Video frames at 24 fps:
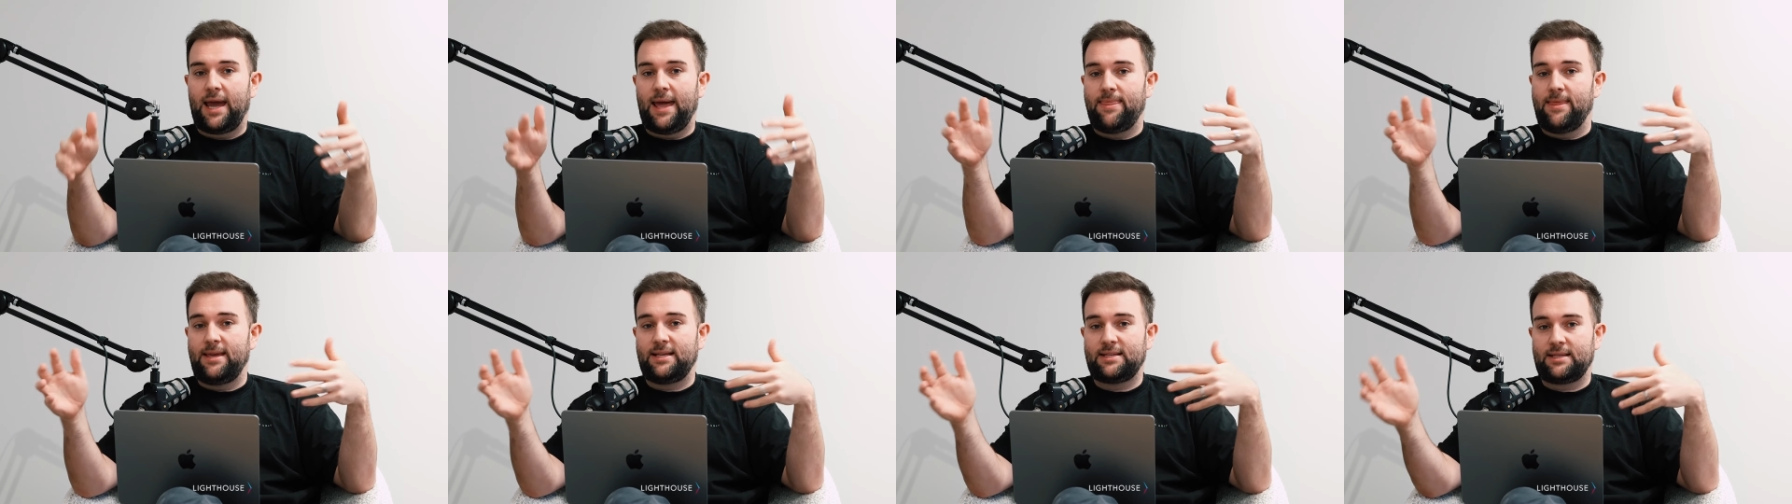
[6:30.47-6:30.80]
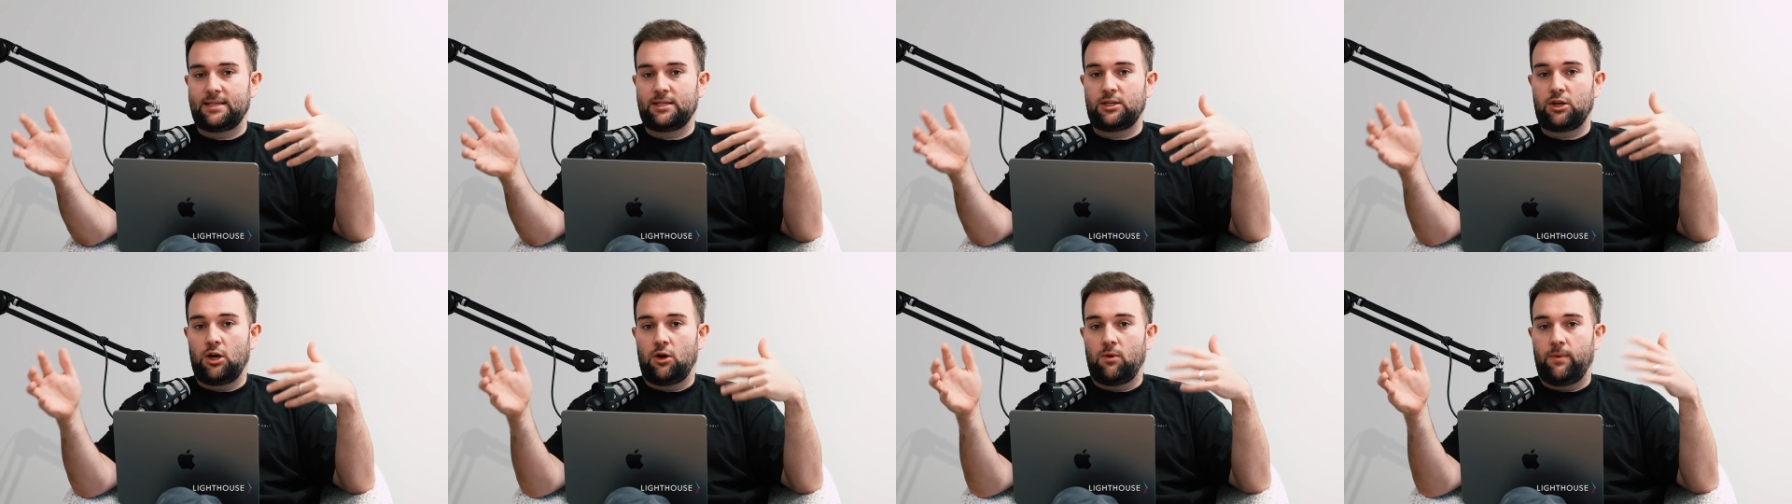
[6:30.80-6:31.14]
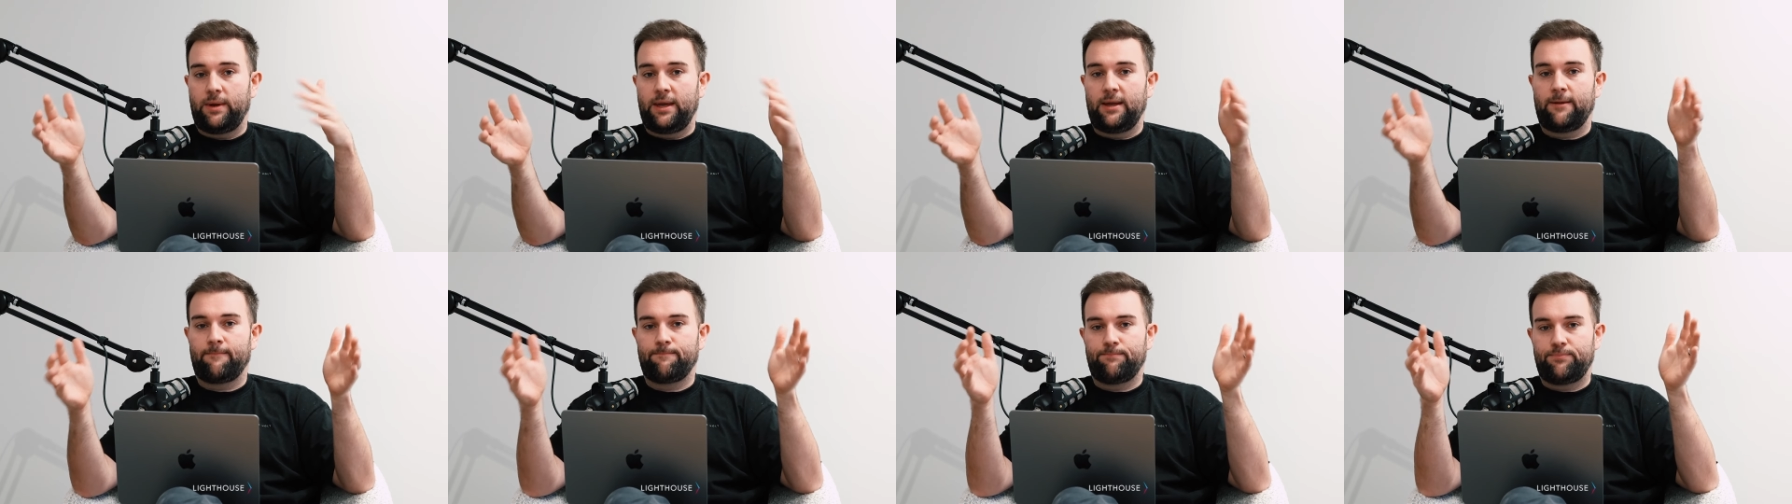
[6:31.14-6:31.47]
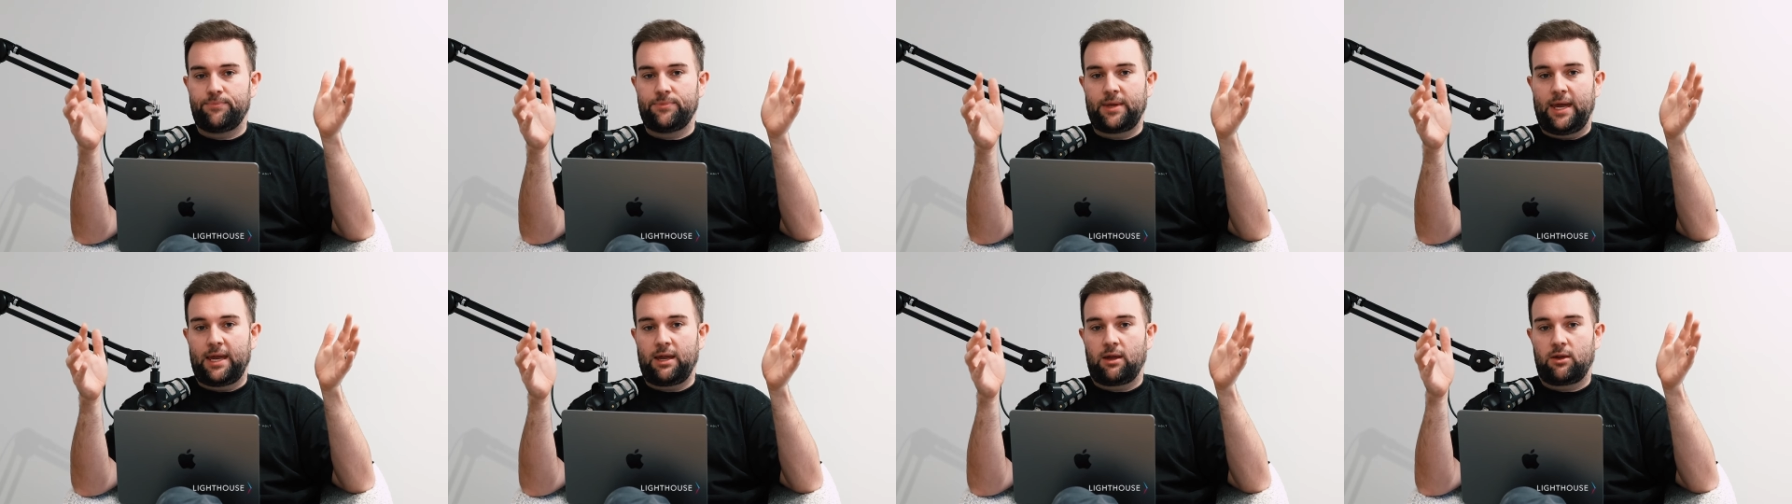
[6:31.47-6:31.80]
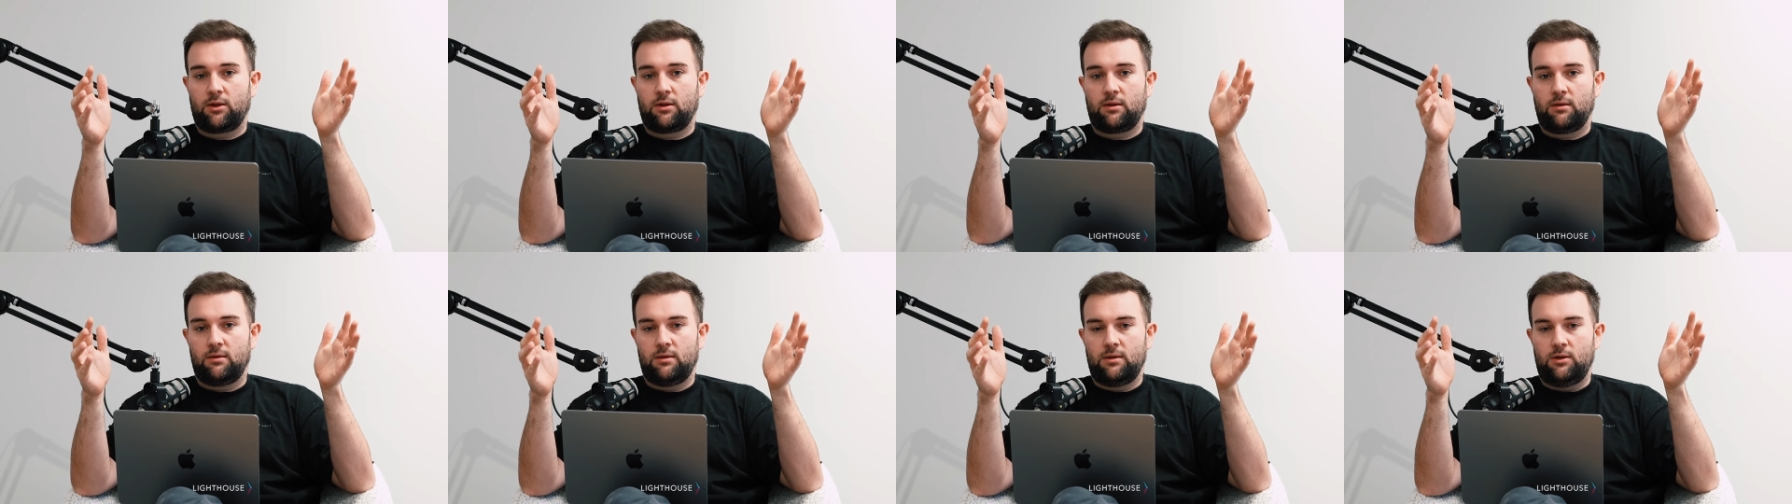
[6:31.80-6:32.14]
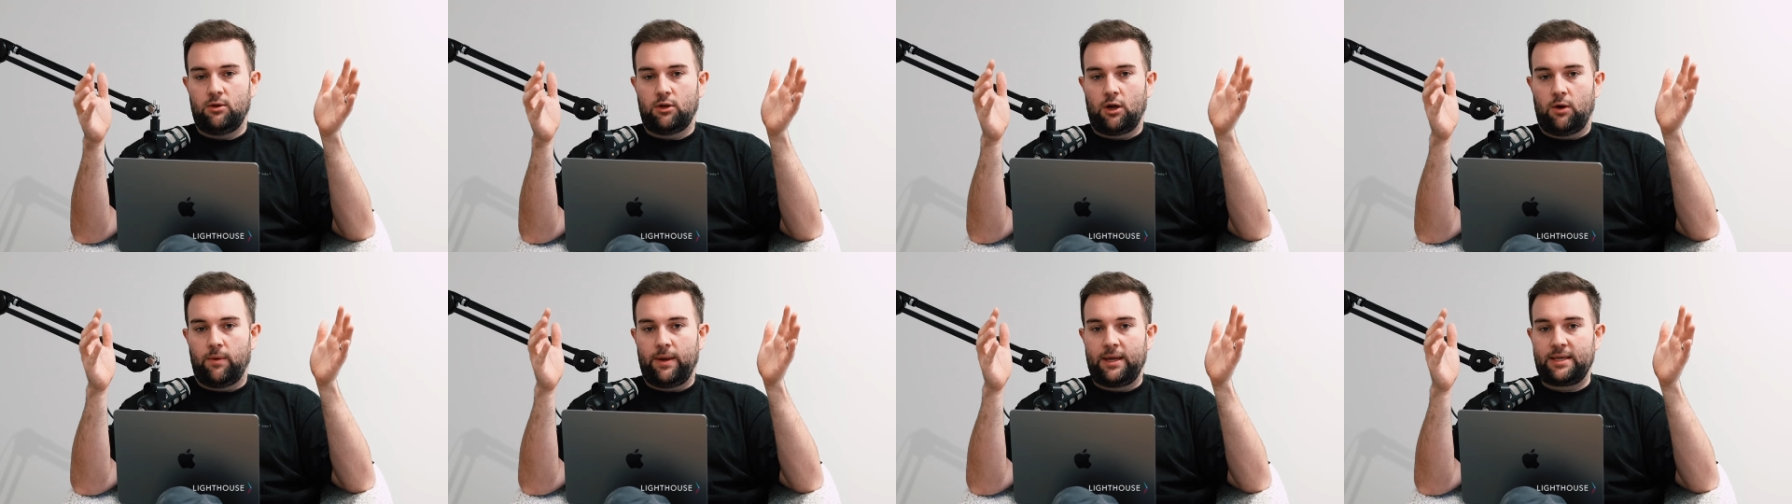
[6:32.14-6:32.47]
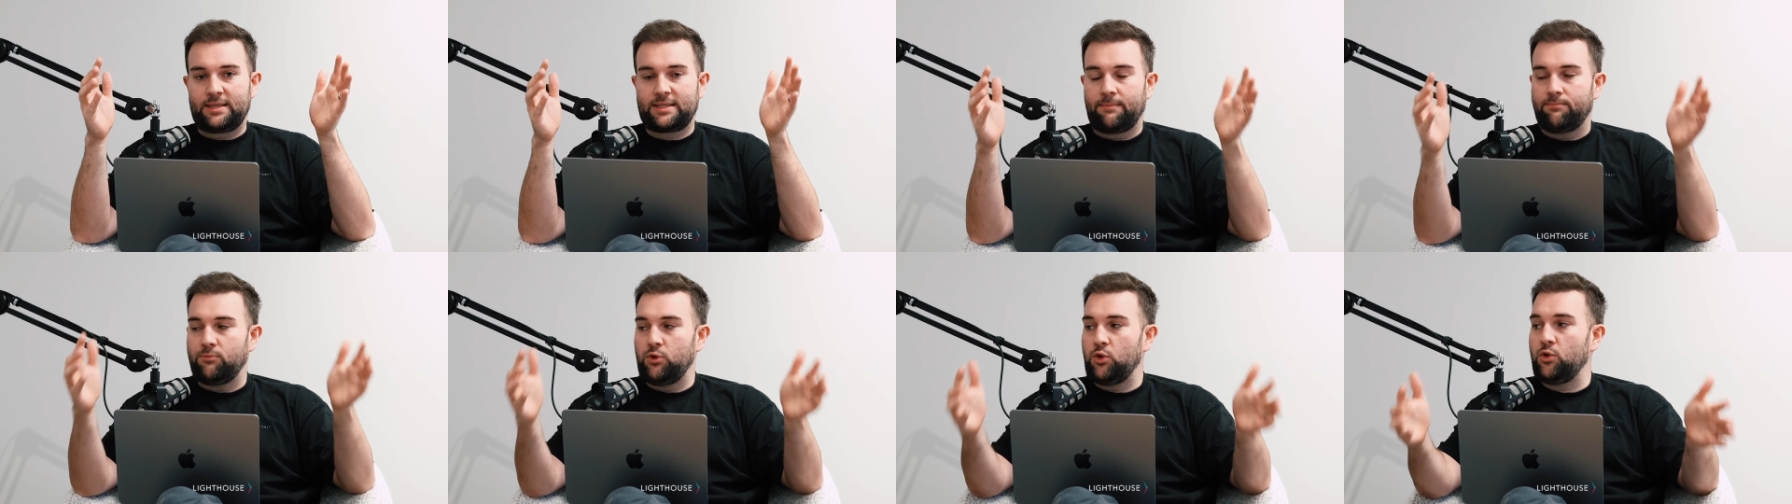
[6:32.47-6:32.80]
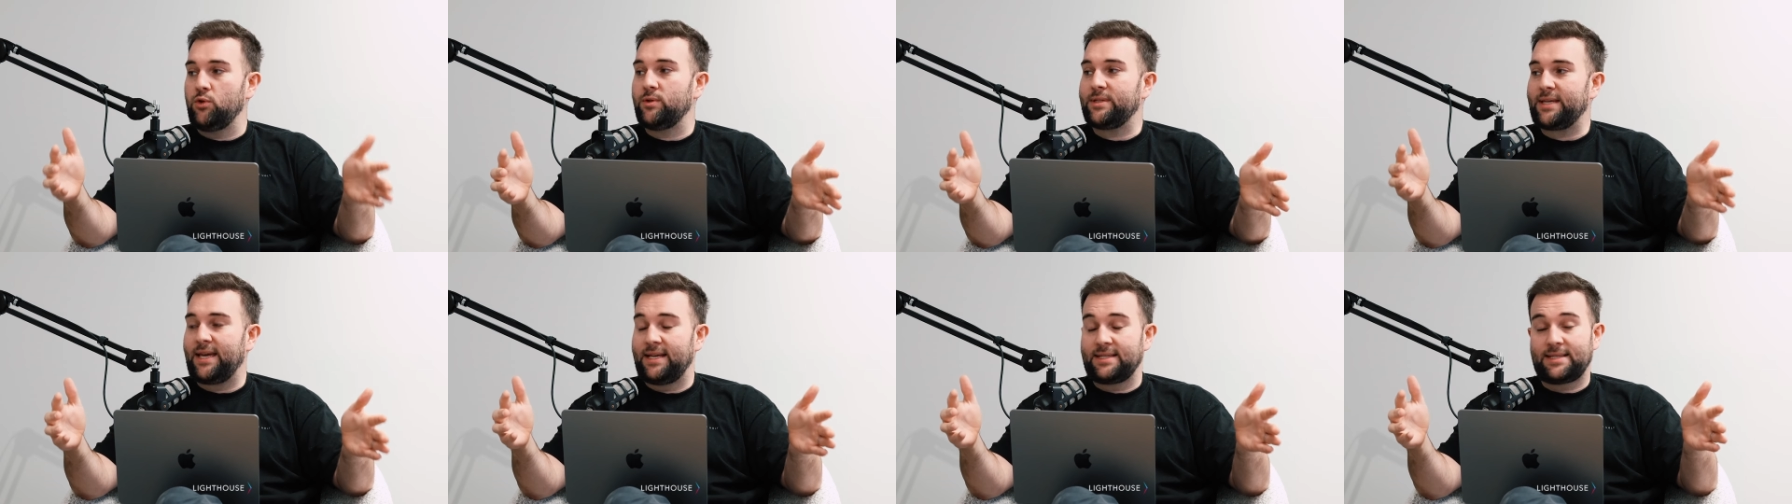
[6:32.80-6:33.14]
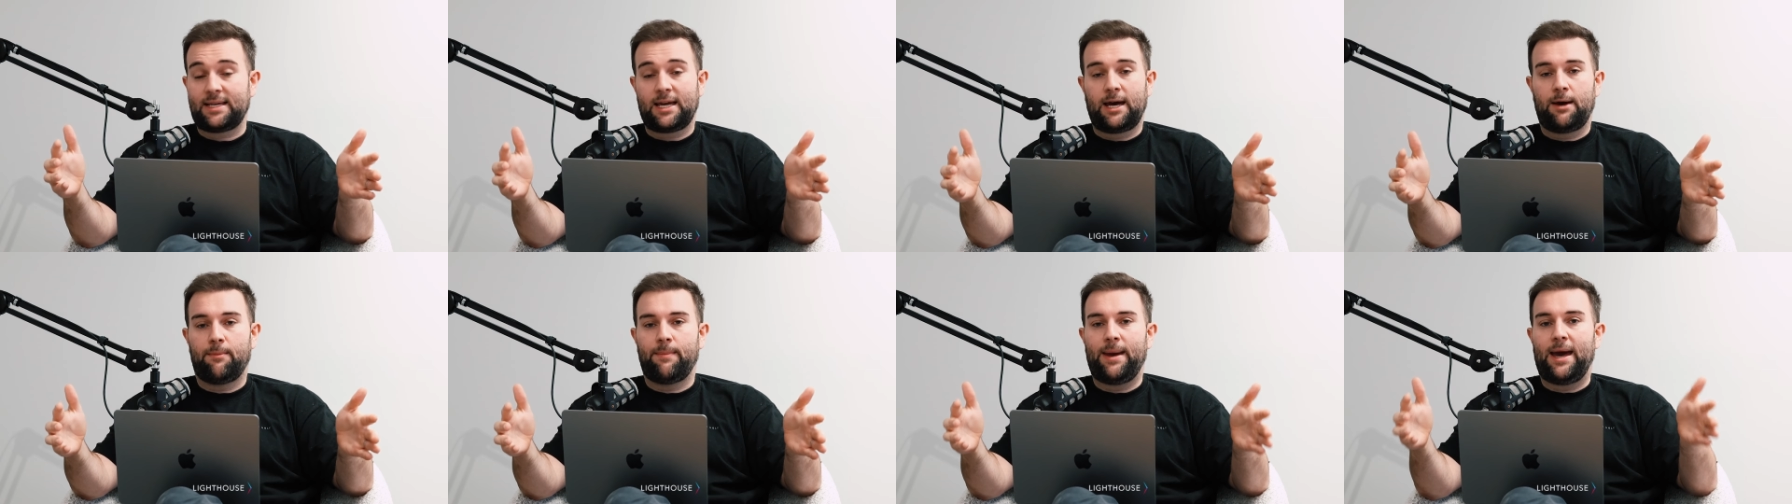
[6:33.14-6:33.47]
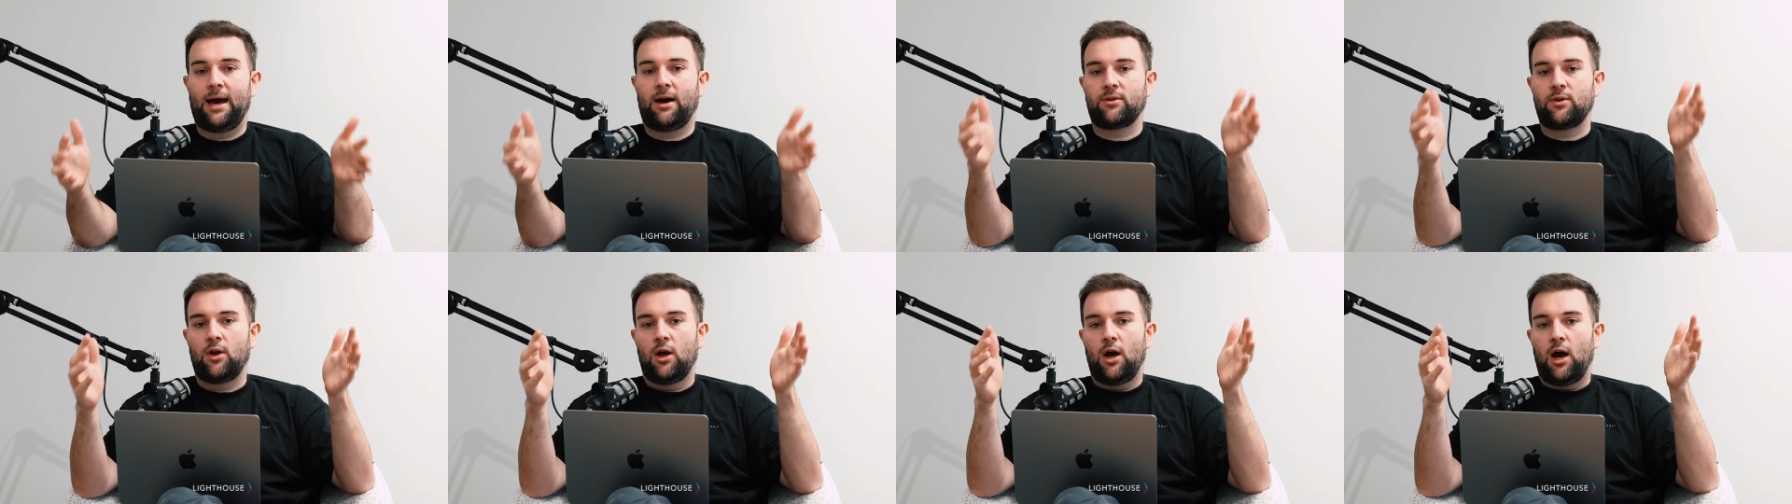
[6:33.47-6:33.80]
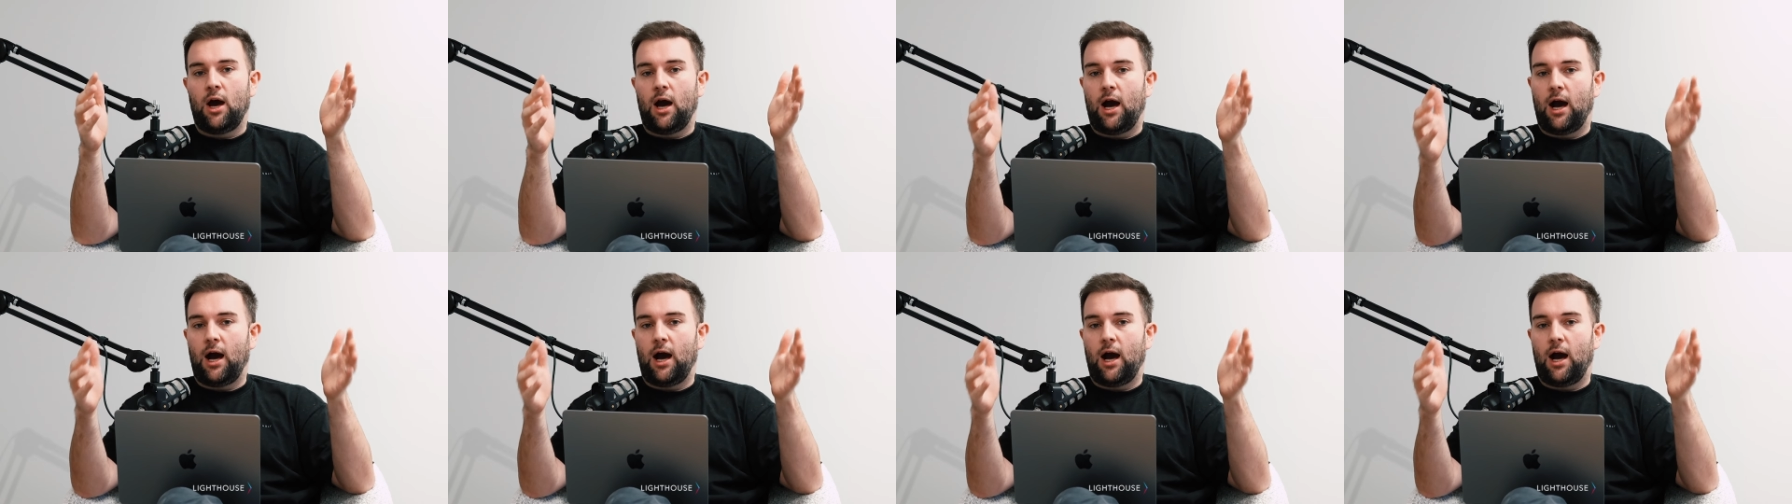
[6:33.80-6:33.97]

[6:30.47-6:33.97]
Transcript: And this is going, some news has come out.